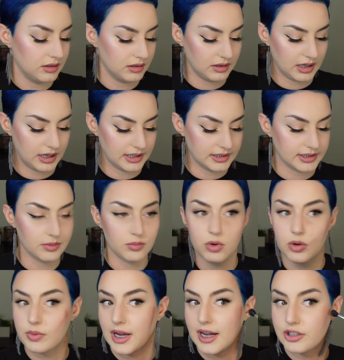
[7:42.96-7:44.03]
and it
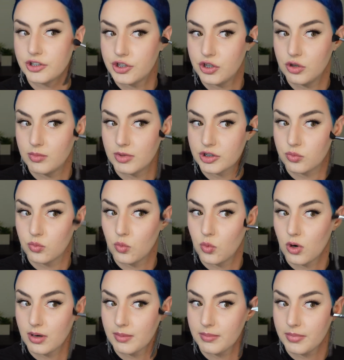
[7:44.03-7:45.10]
won't add too much
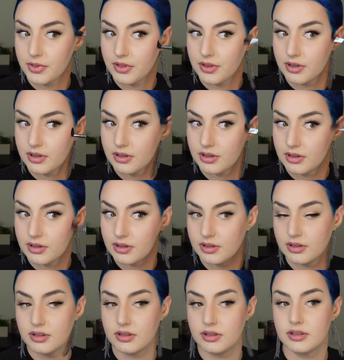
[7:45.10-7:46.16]
warmth
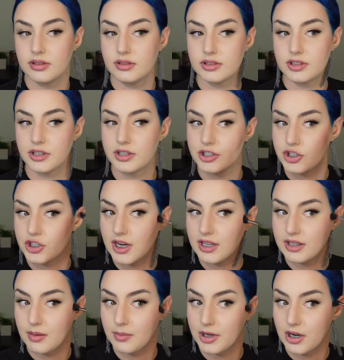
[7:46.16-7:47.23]
to the shade
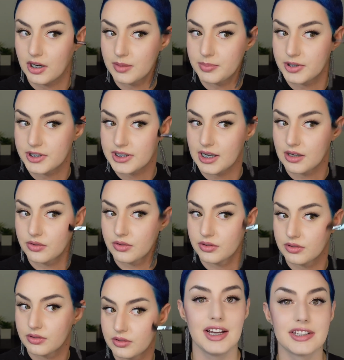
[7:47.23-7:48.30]
that we already put down.
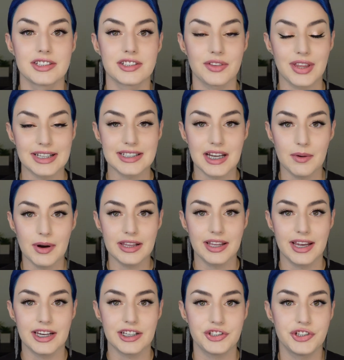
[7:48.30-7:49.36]
So that's how I
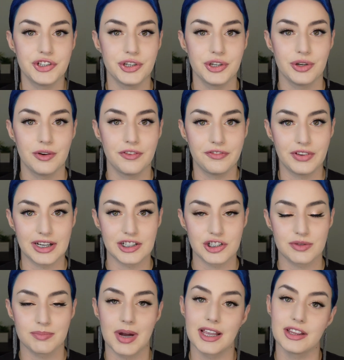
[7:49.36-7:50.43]
like to
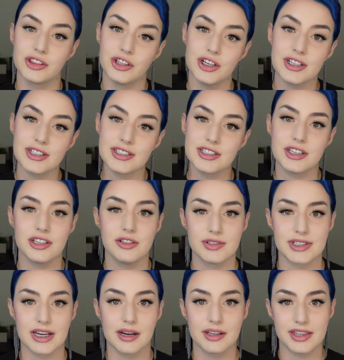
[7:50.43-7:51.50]
finish my looks
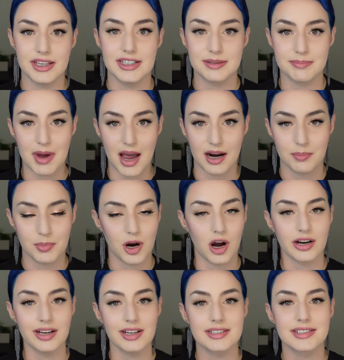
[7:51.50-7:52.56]
using these MAC
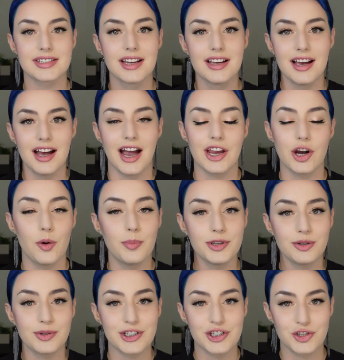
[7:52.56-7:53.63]
products. I hope
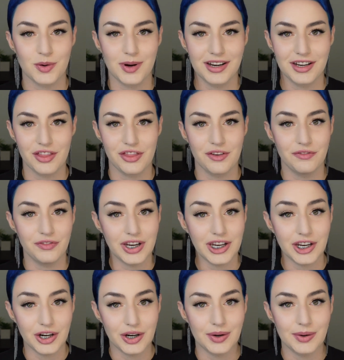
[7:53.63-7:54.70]
you enjoyed the
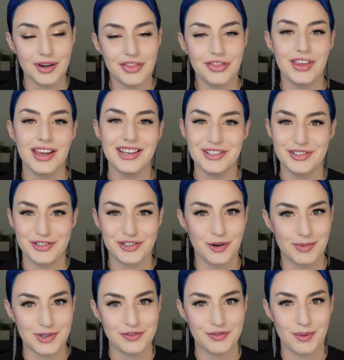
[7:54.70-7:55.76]
video. Thank you so
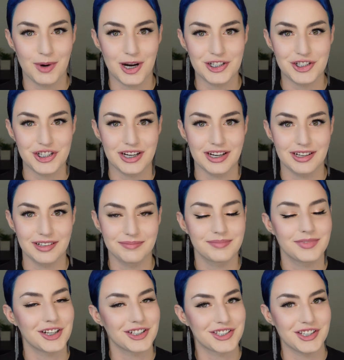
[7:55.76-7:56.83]
much for watching.
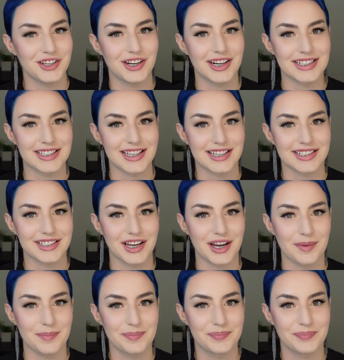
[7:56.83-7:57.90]
I'll see you guys next
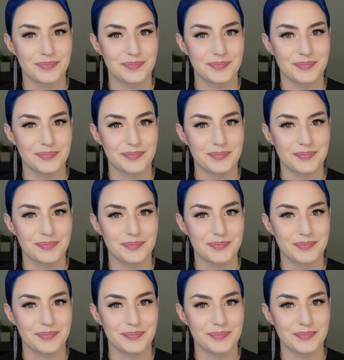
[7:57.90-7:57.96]
time.